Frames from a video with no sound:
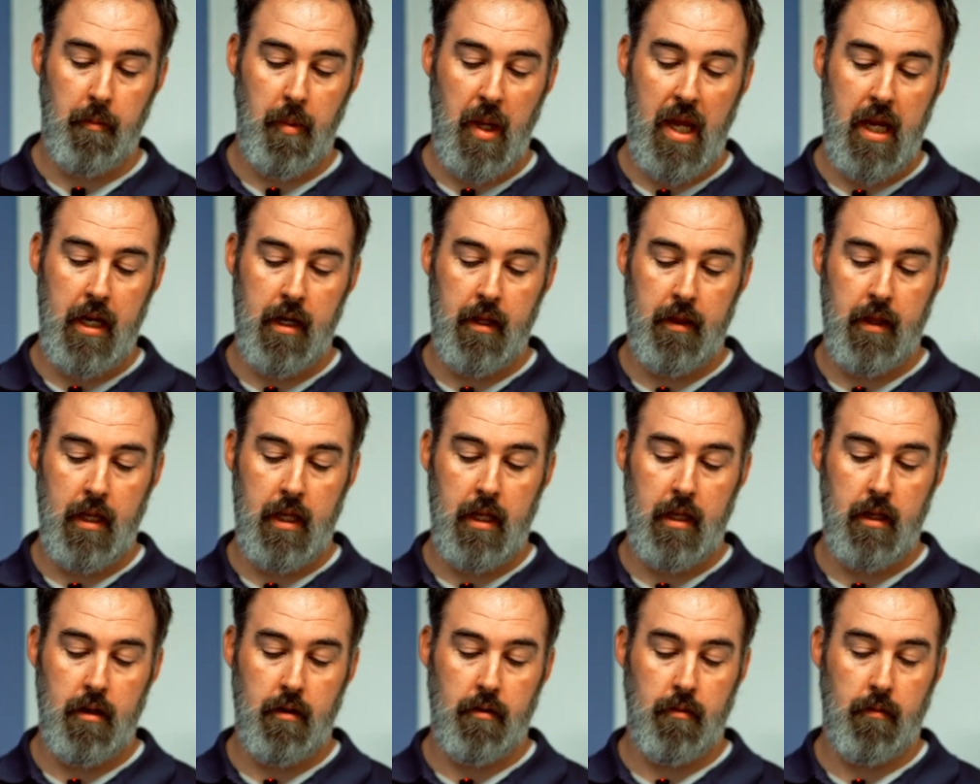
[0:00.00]
pain in the
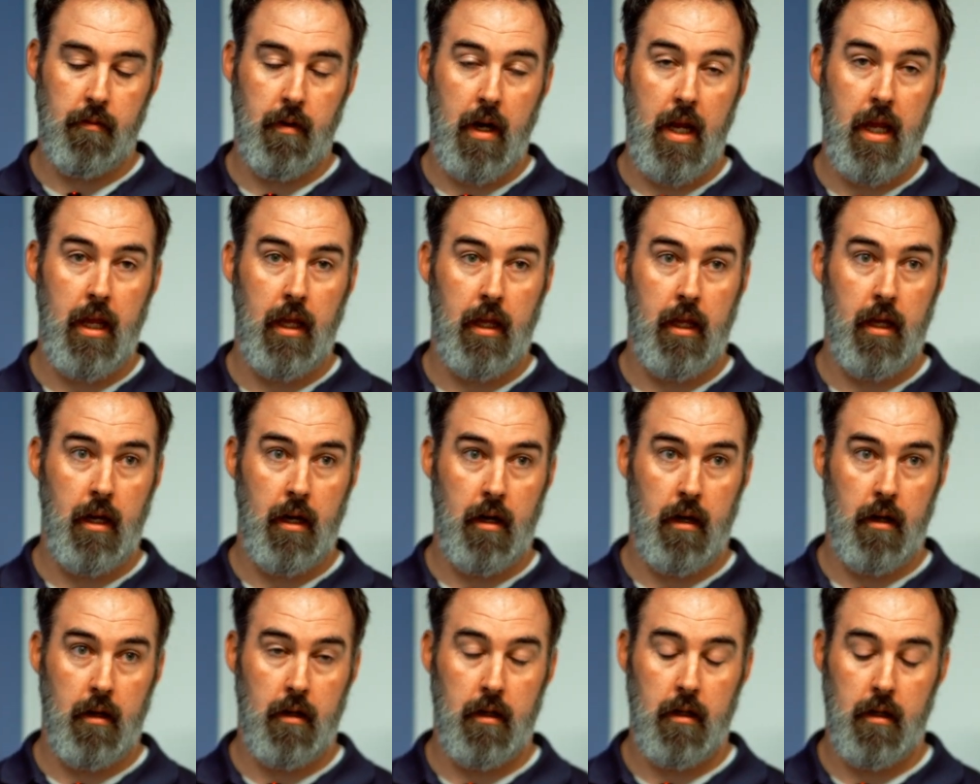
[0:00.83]
heel right
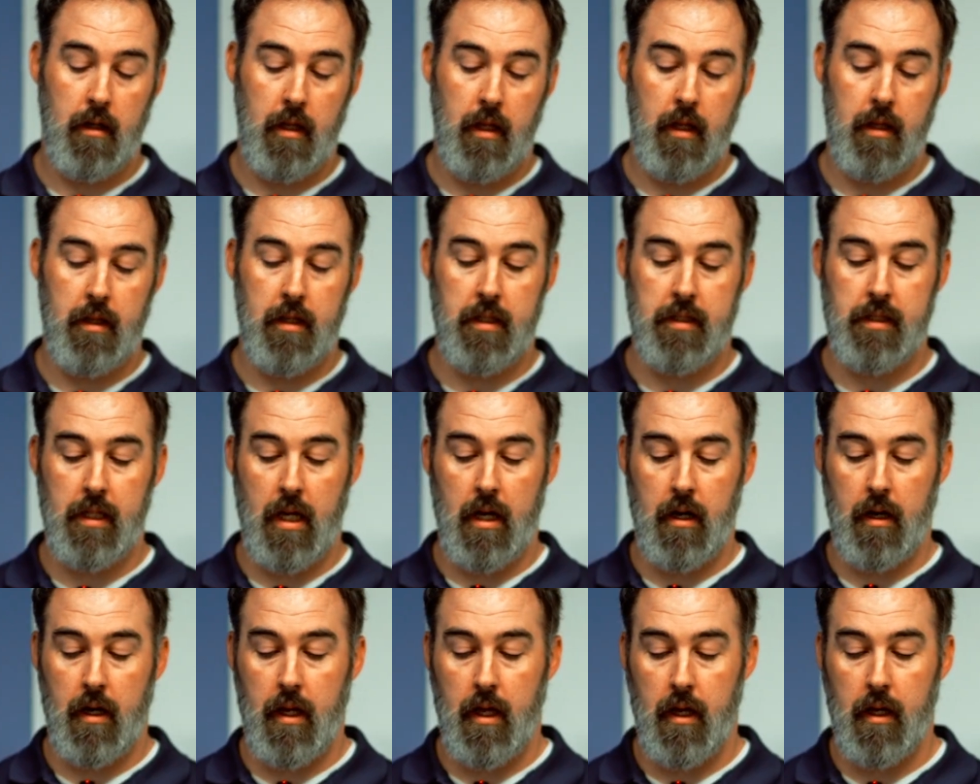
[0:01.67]
here in this
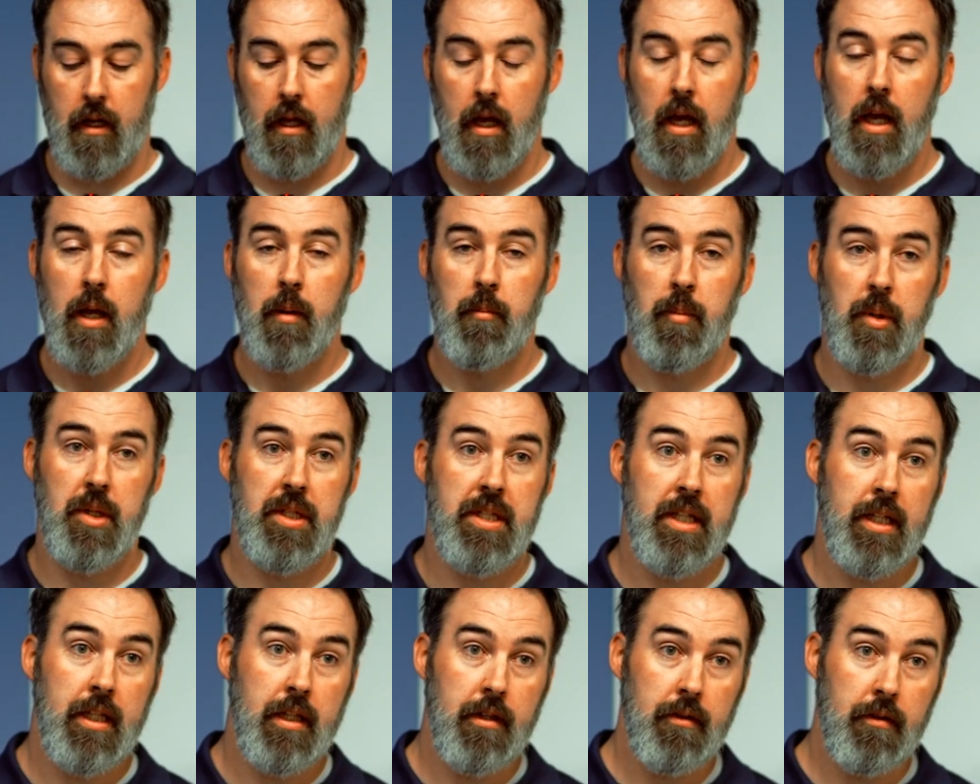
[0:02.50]
area,
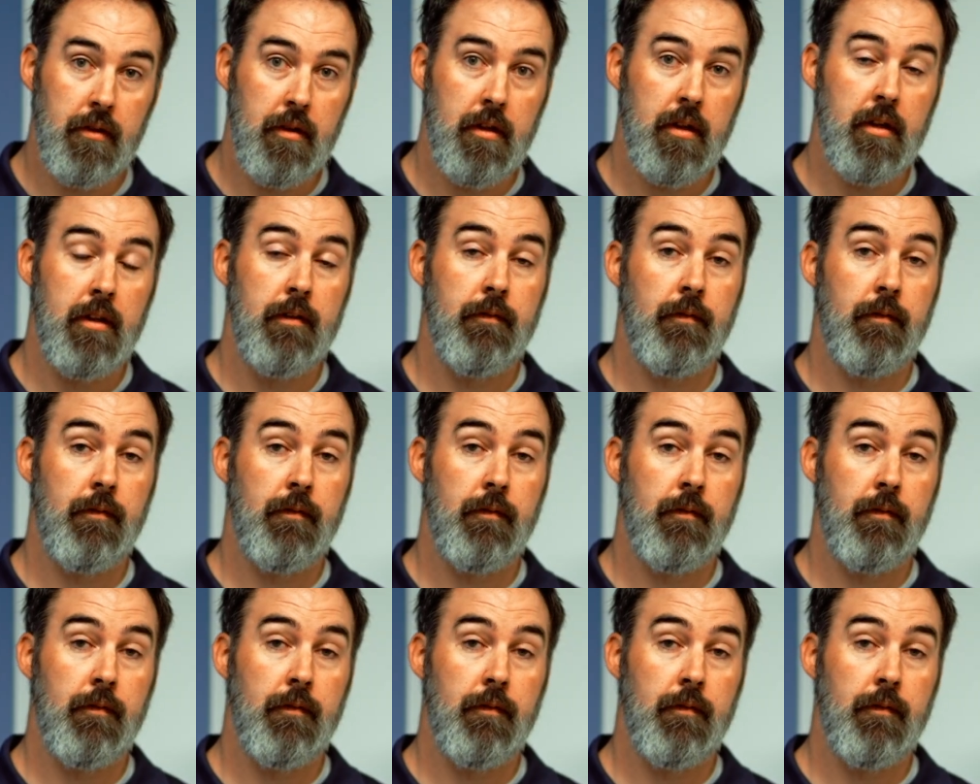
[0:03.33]
particularly